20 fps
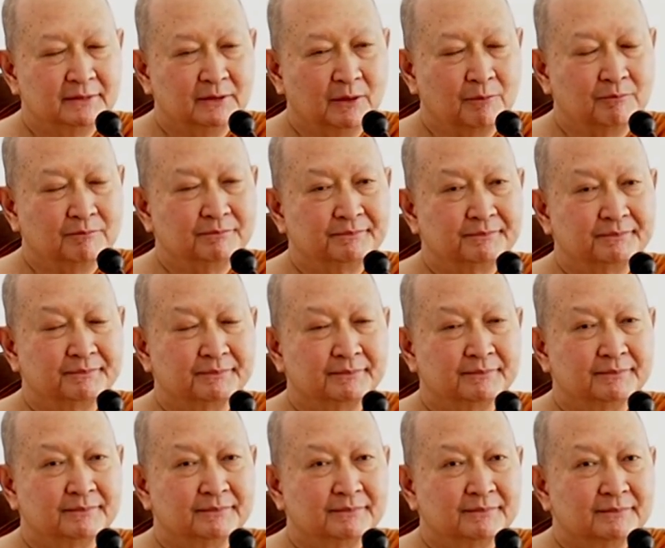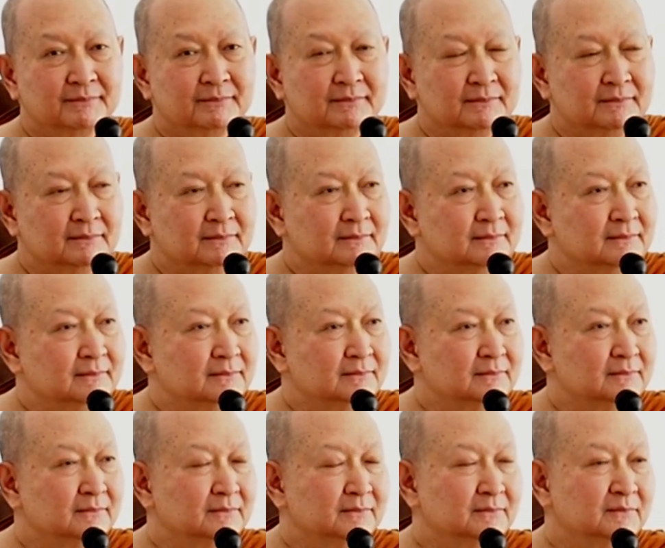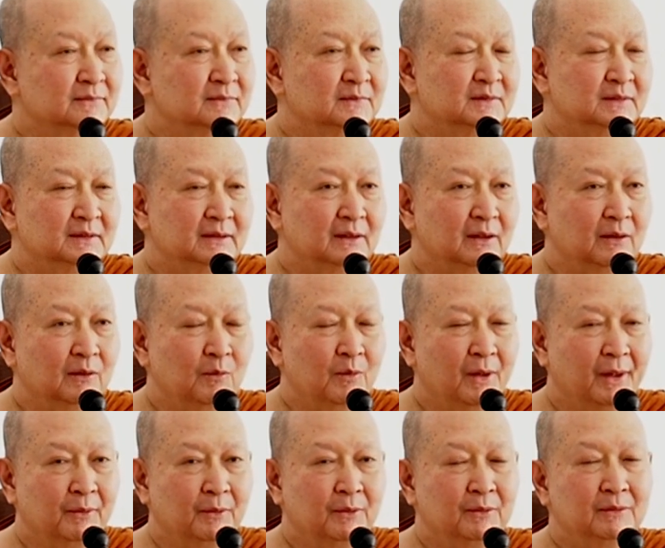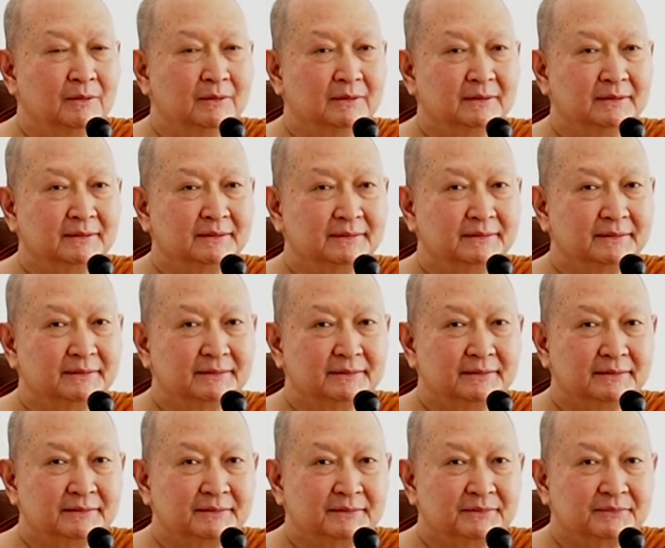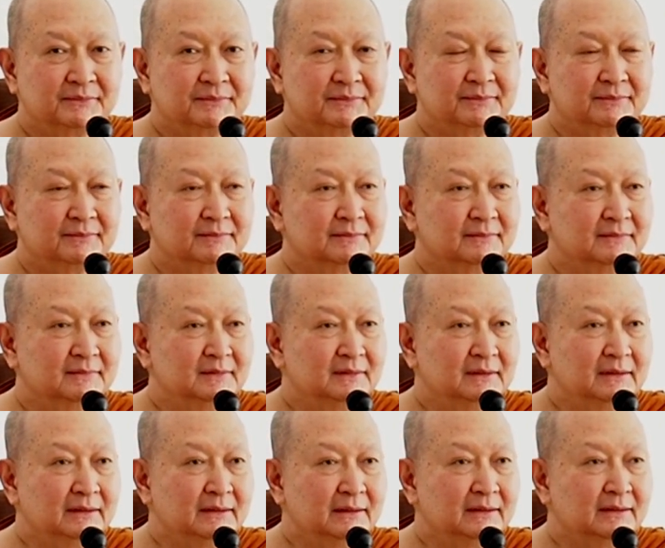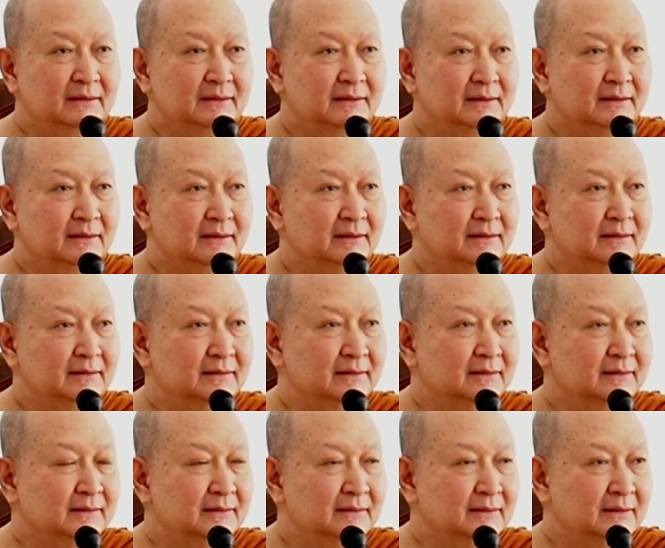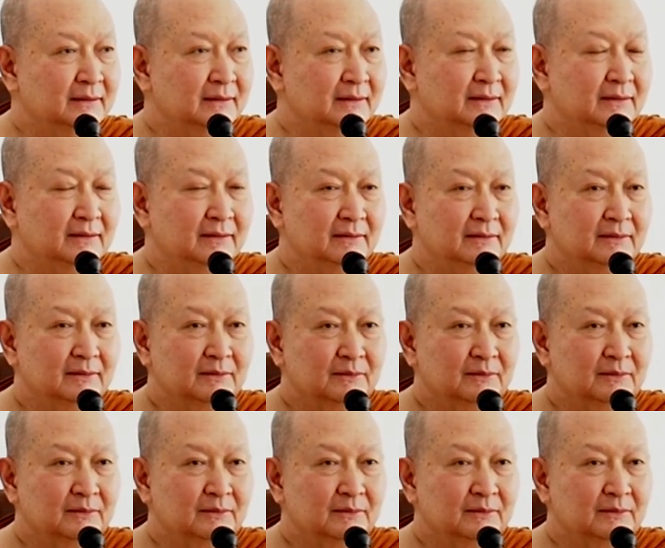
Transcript: No one is speaking in this clip.